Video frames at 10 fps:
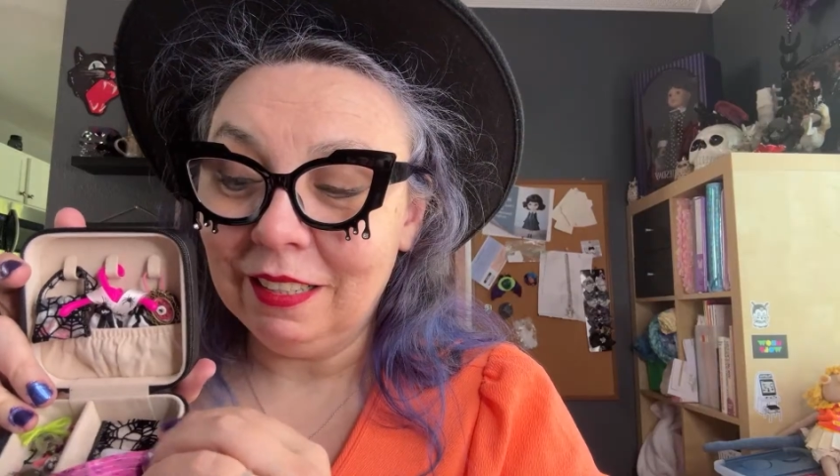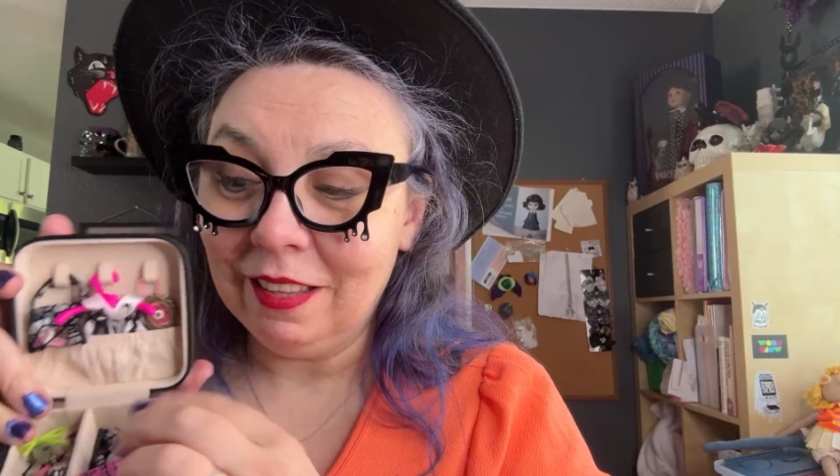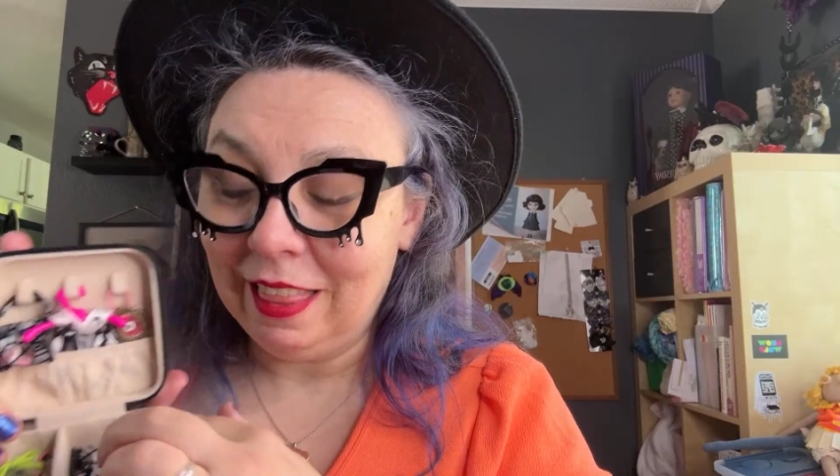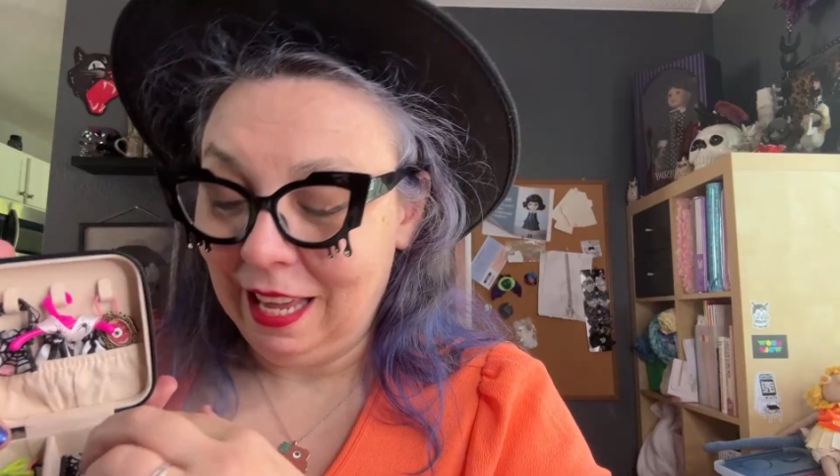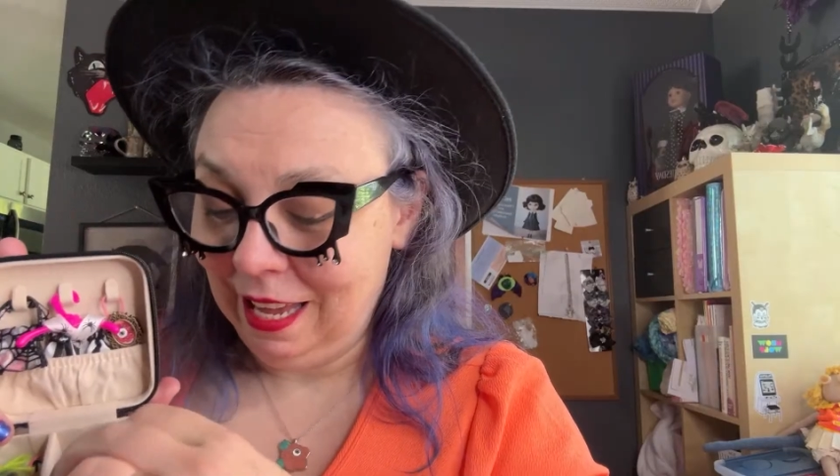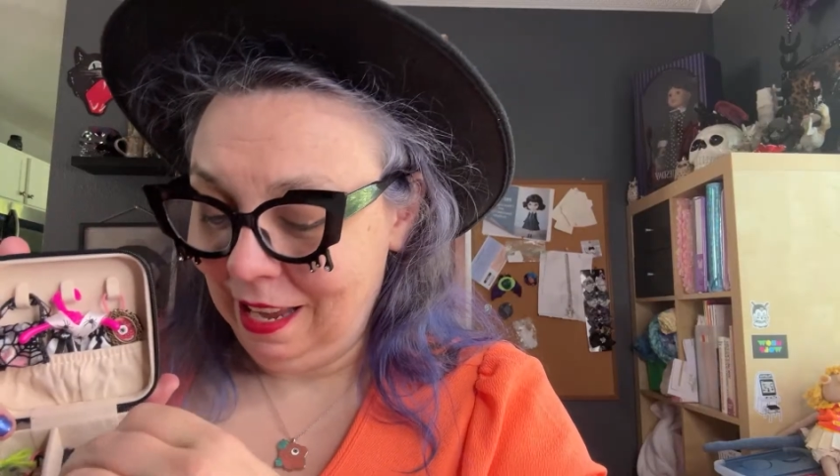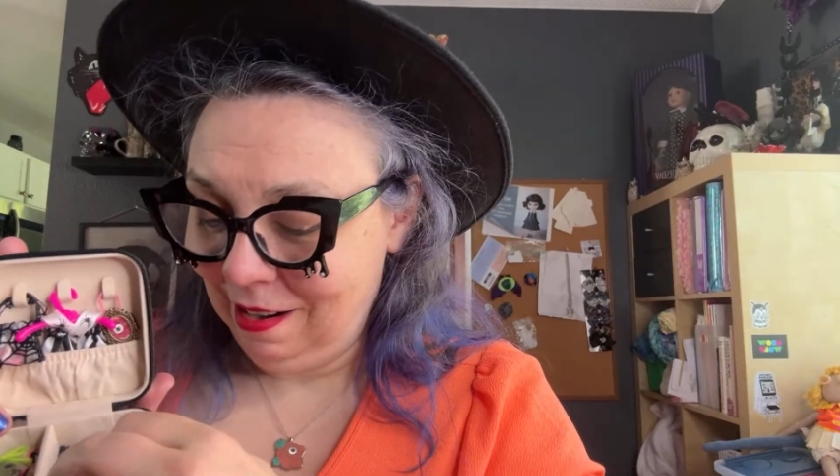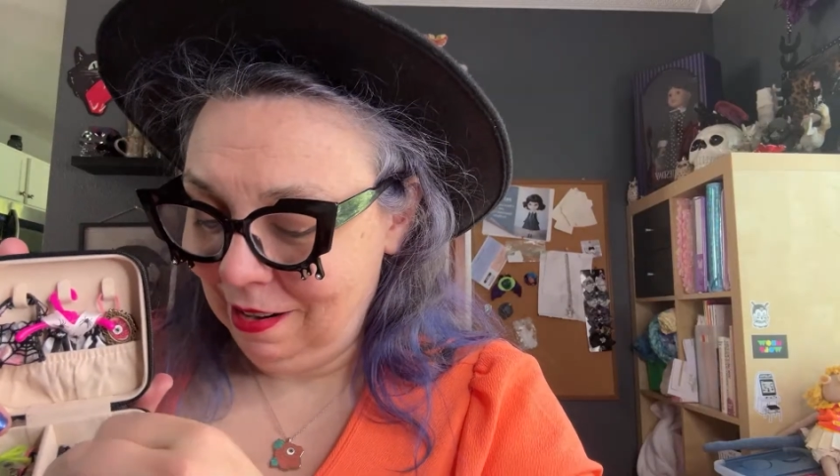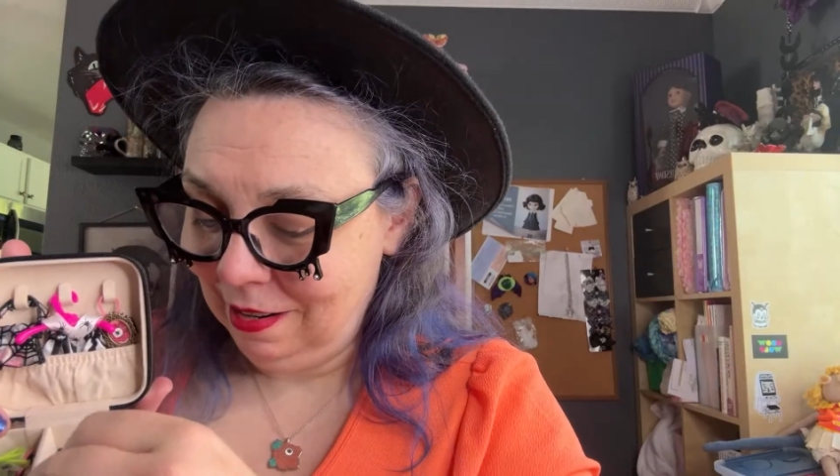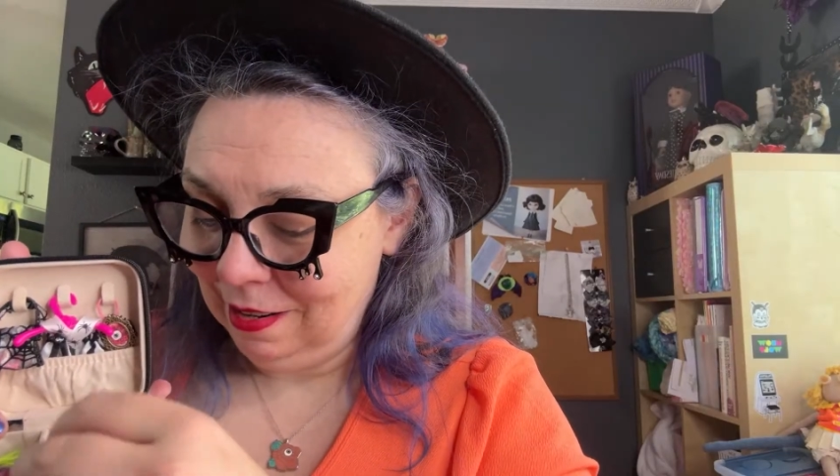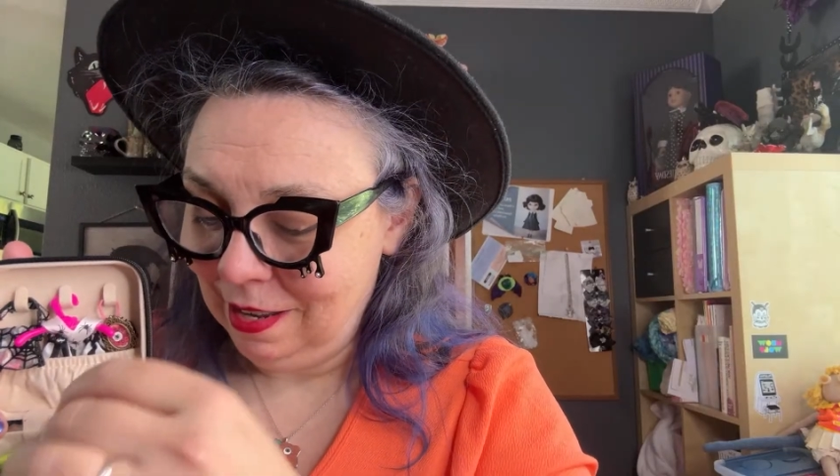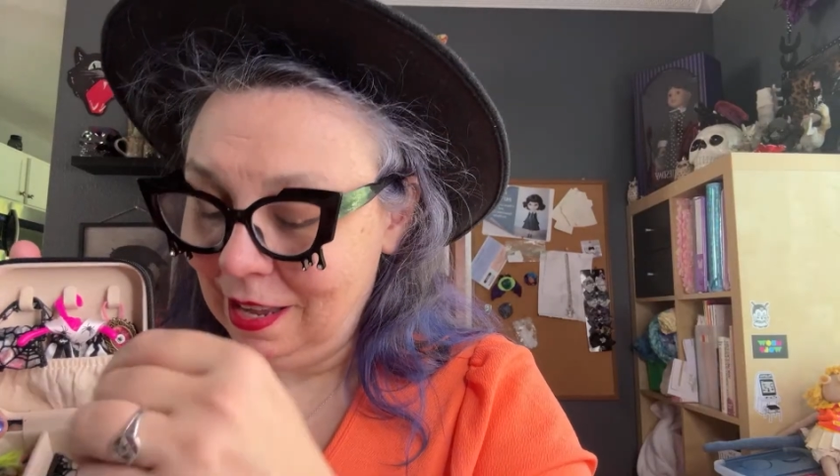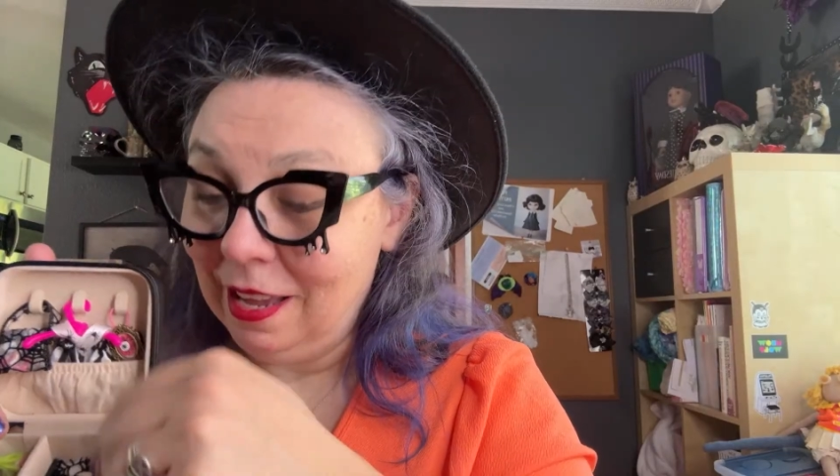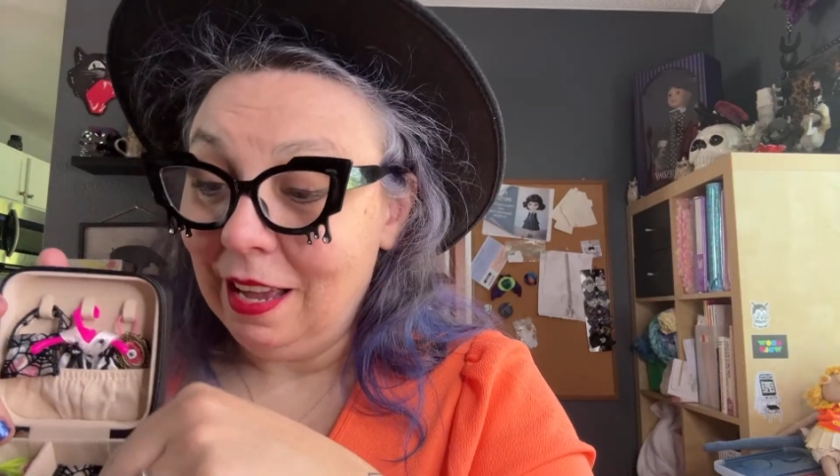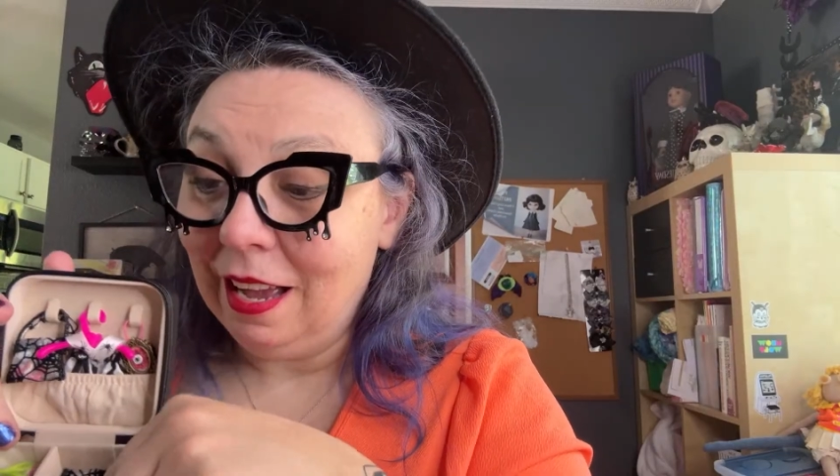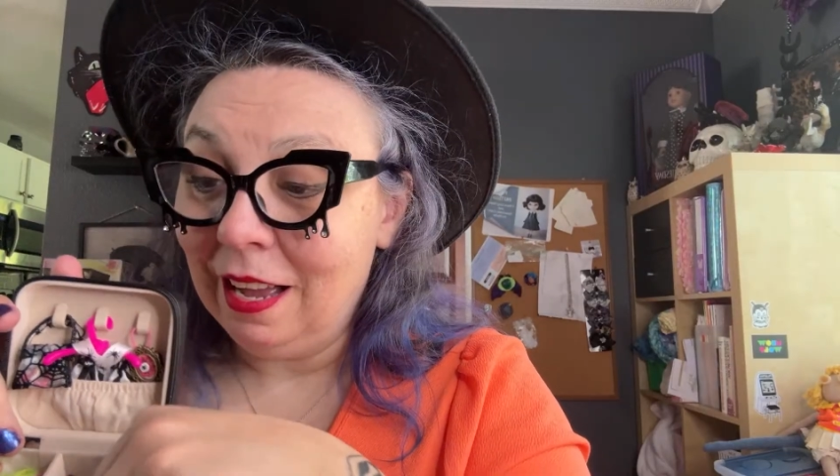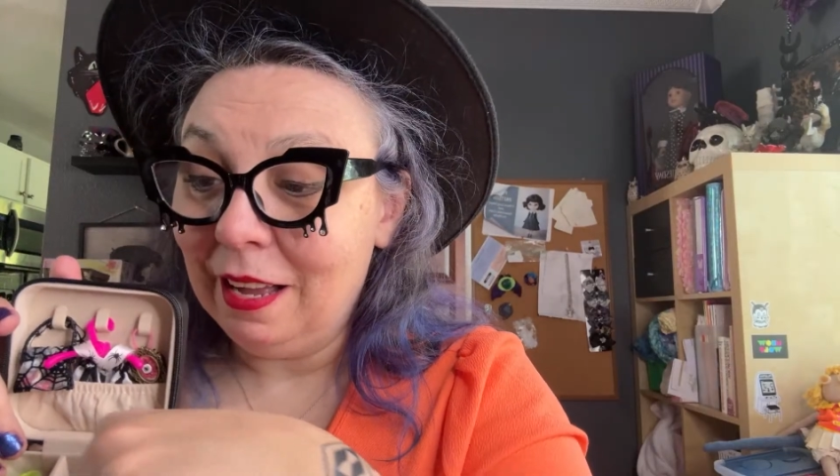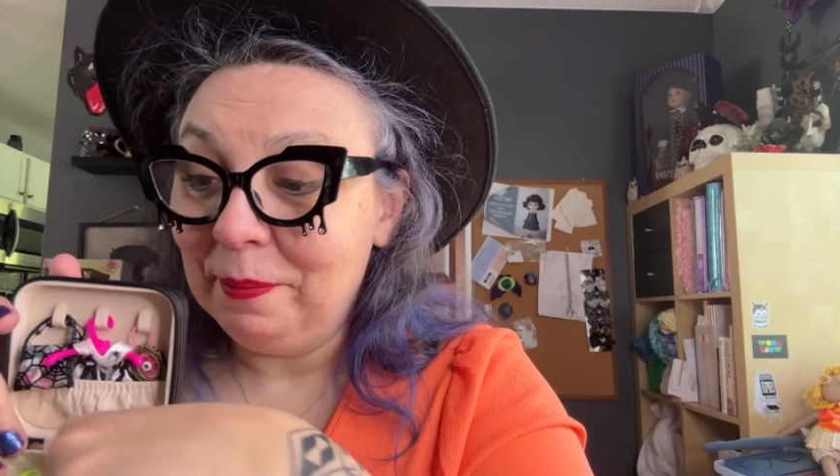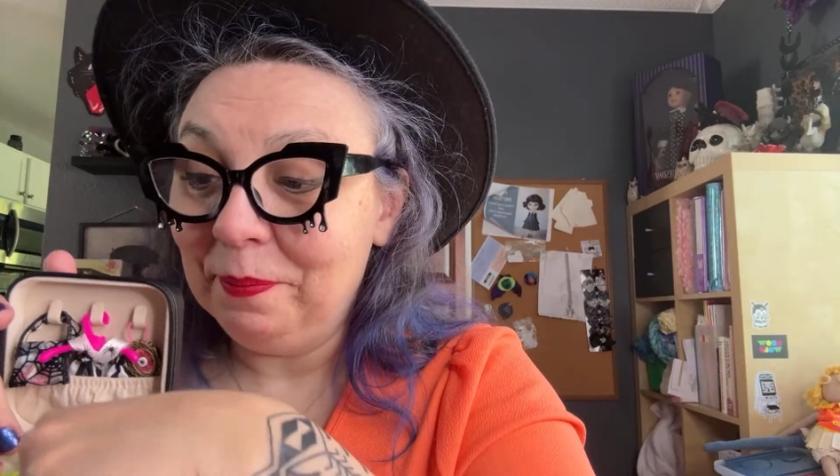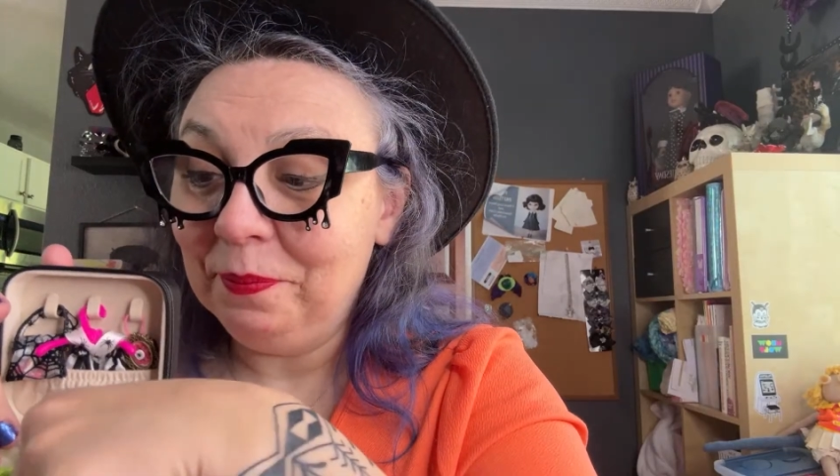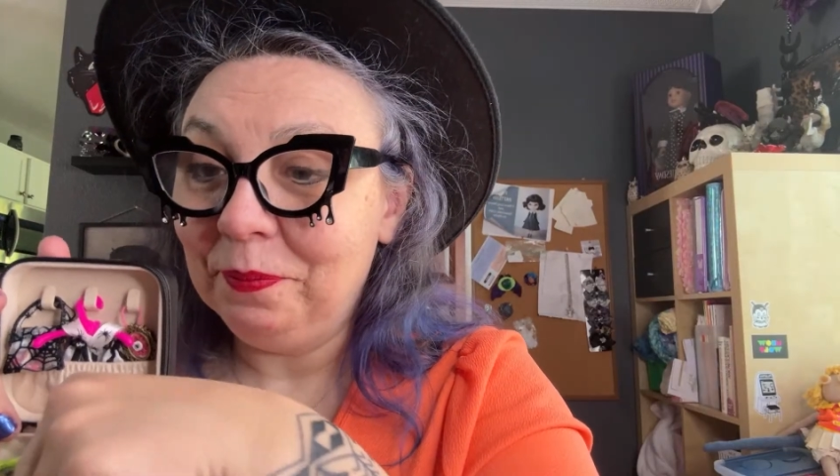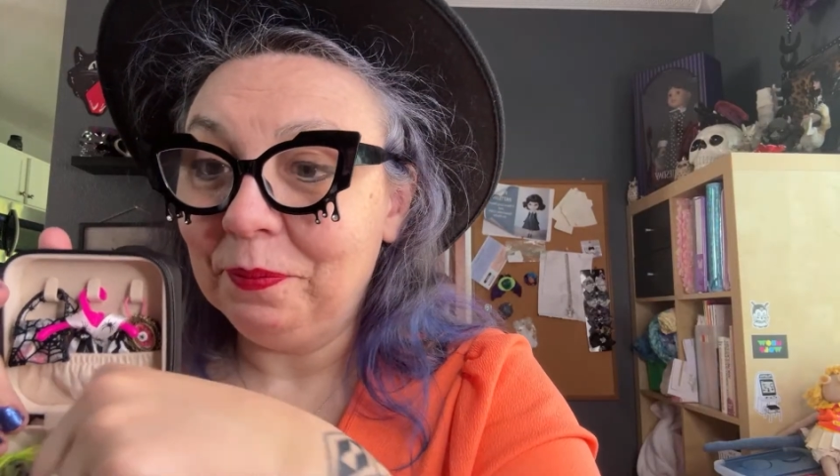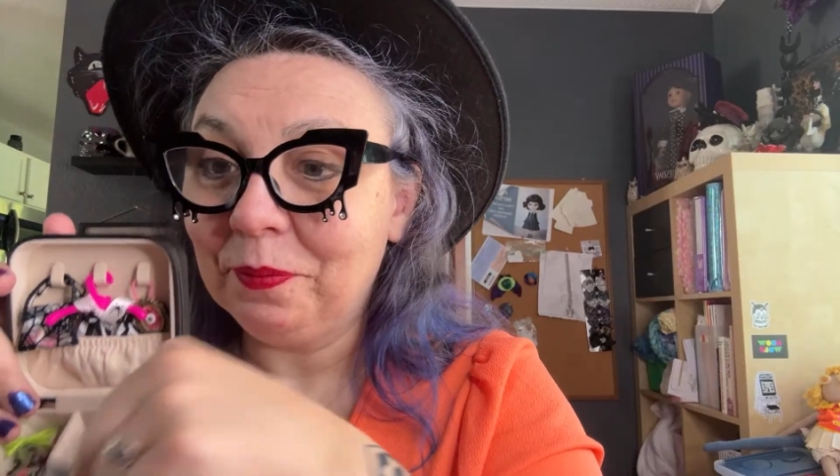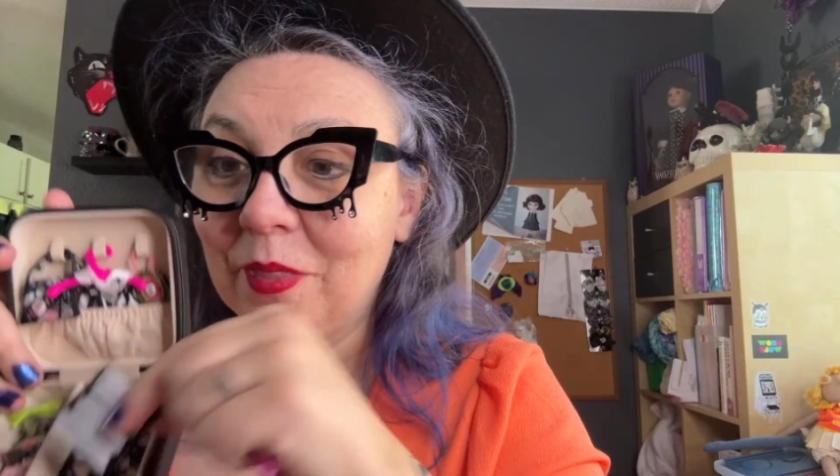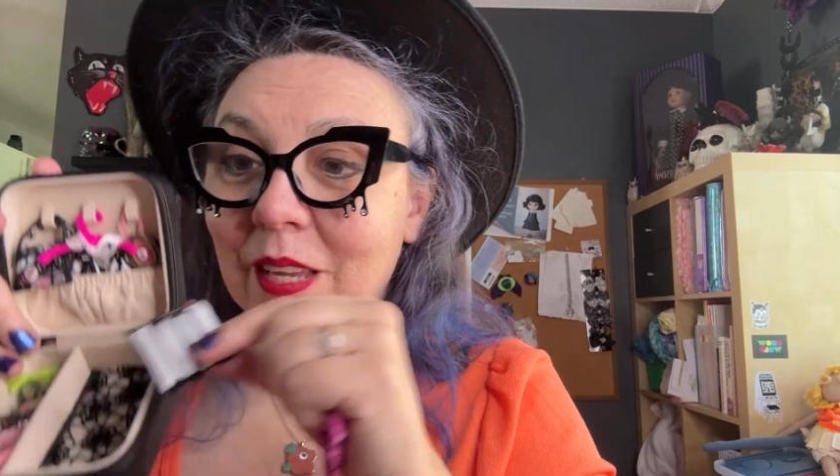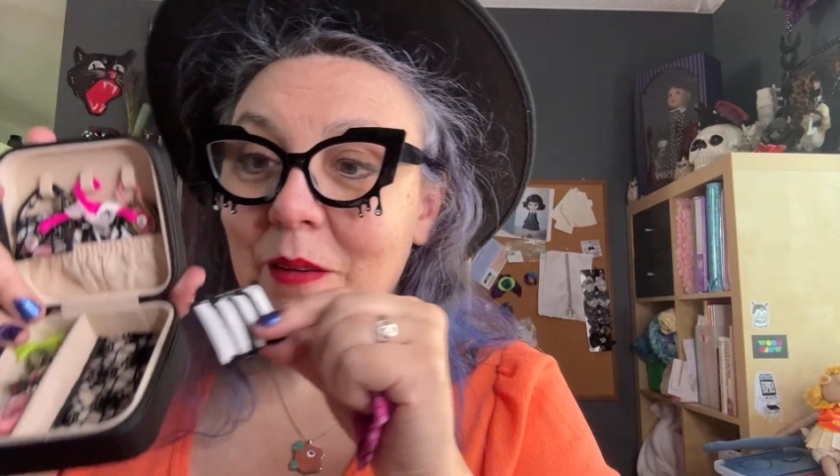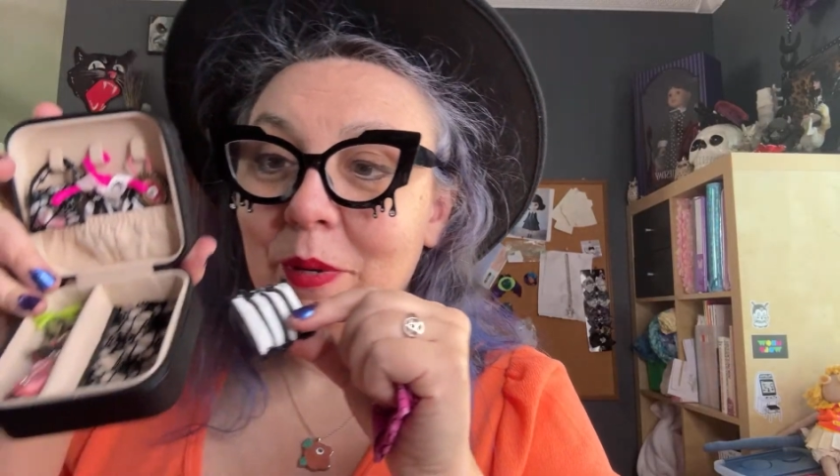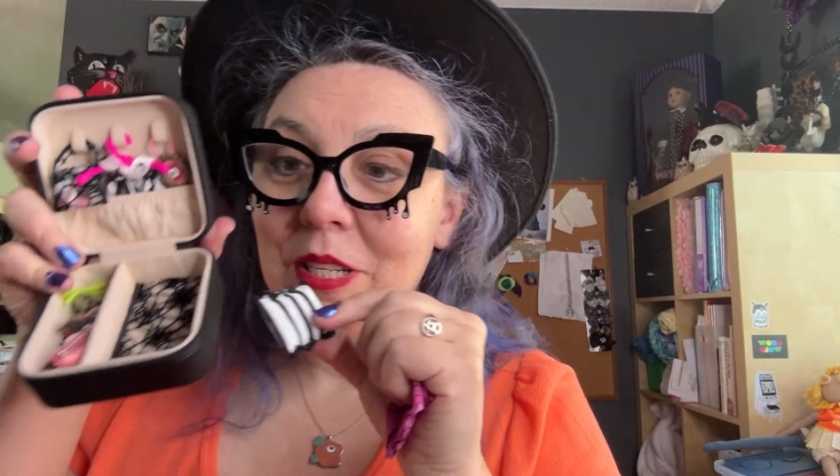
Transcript: thing here. But